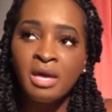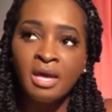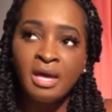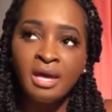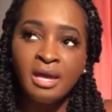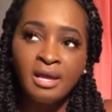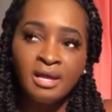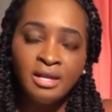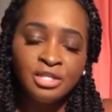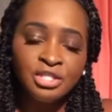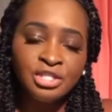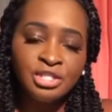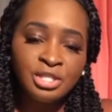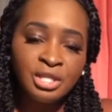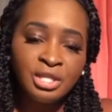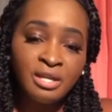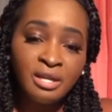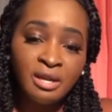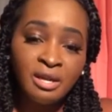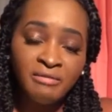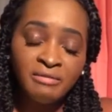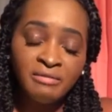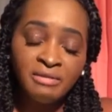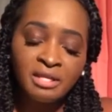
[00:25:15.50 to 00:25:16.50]
each
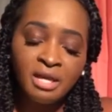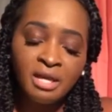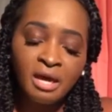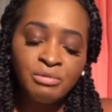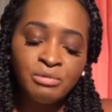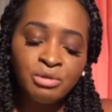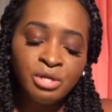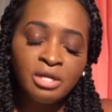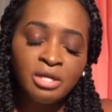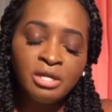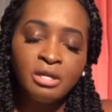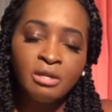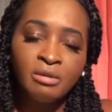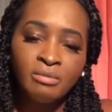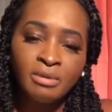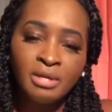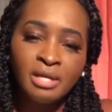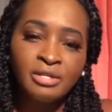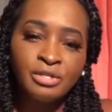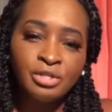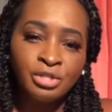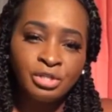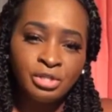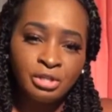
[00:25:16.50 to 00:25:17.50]
and every time you get in a
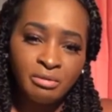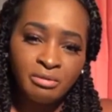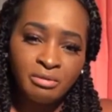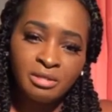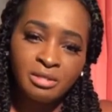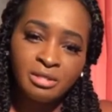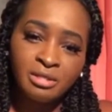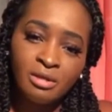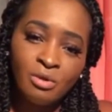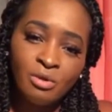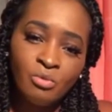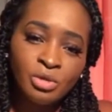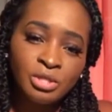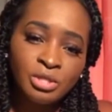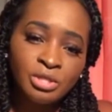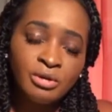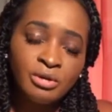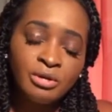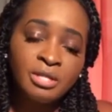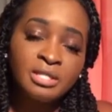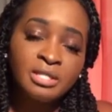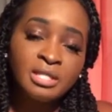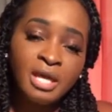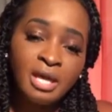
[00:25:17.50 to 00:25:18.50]
relationship, because someone's
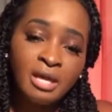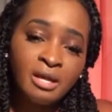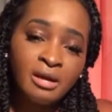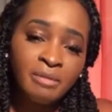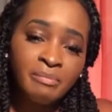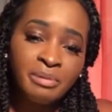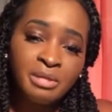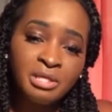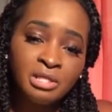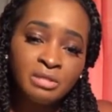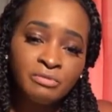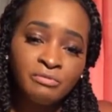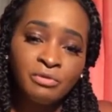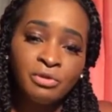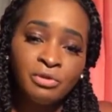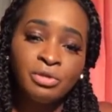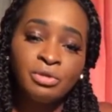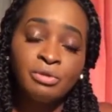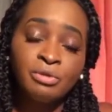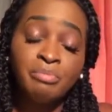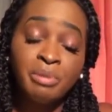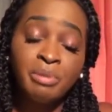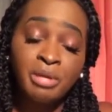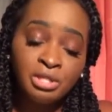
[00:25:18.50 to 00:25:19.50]
going to take a piece of
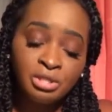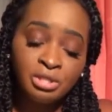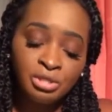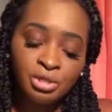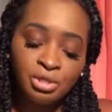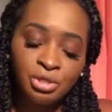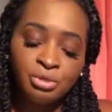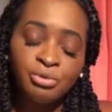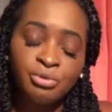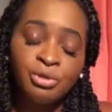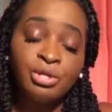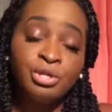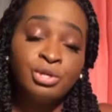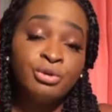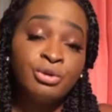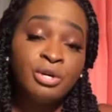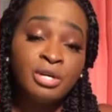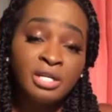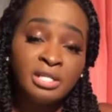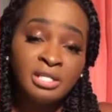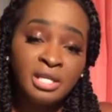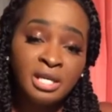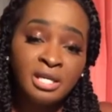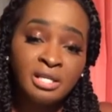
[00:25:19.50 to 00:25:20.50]
you, and you're
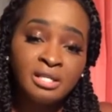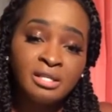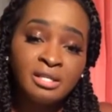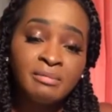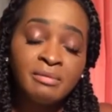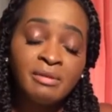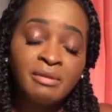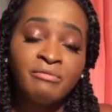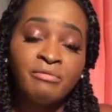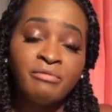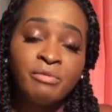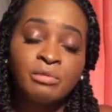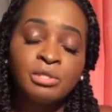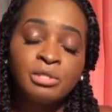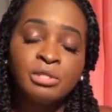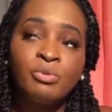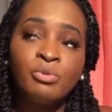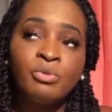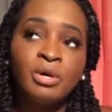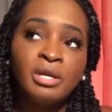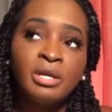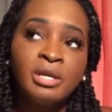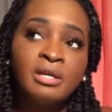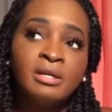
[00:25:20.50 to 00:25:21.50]
going to take something from
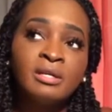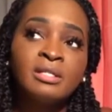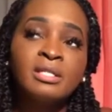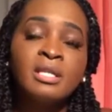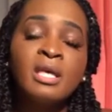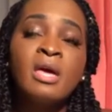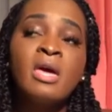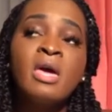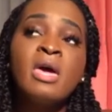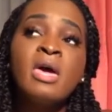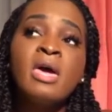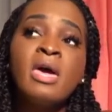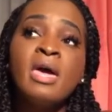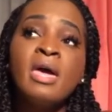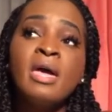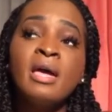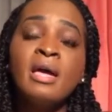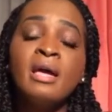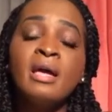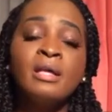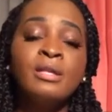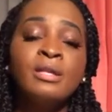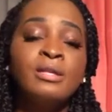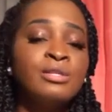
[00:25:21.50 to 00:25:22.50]
someone else,
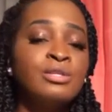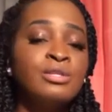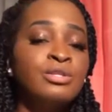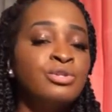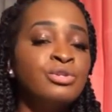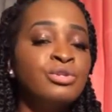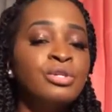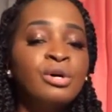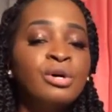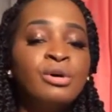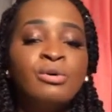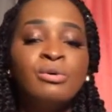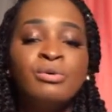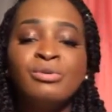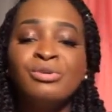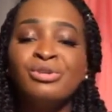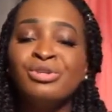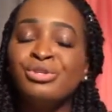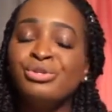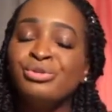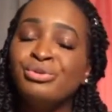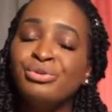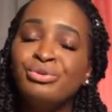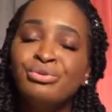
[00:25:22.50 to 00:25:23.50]
and you know
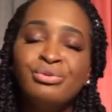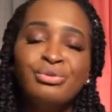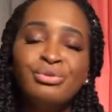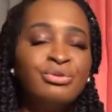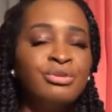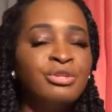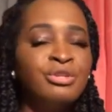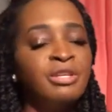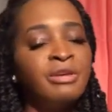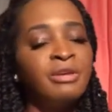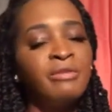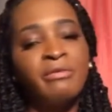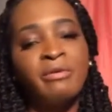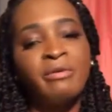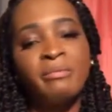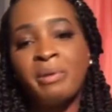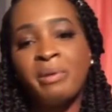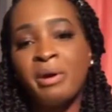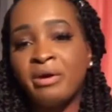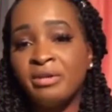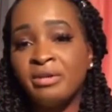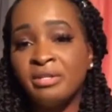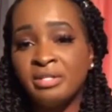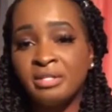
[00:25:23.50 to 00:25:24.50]
you're a different
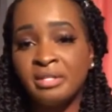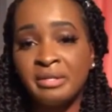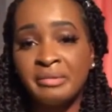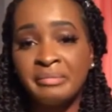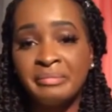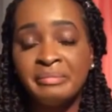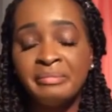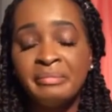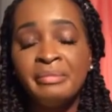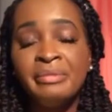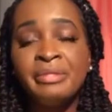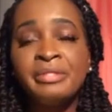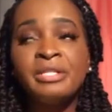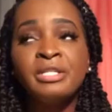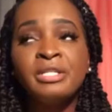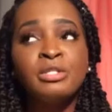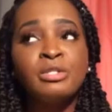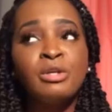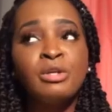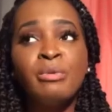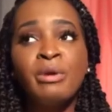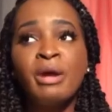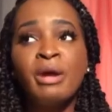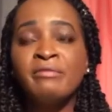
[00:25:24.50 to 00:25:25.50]
person.
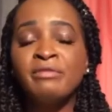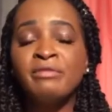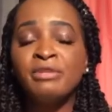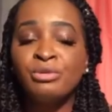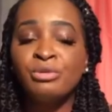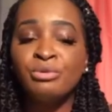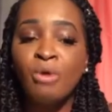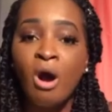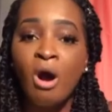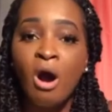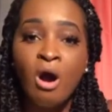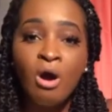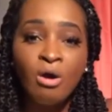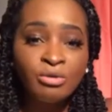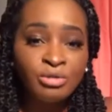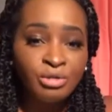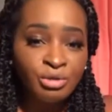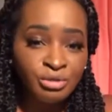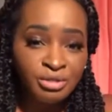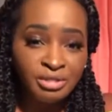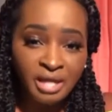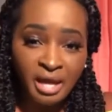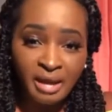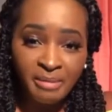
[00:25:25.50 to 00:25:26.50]
So we have to do all
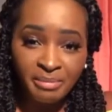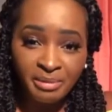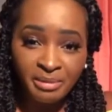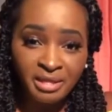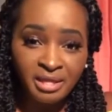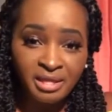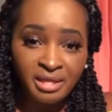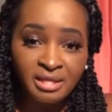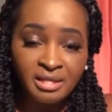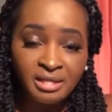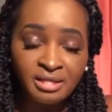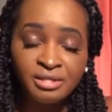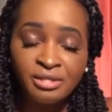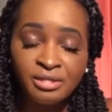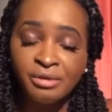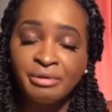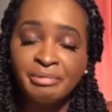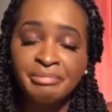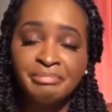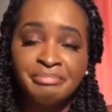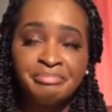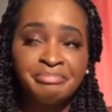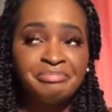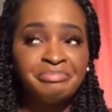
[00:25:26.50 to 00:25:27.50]
those type of things. So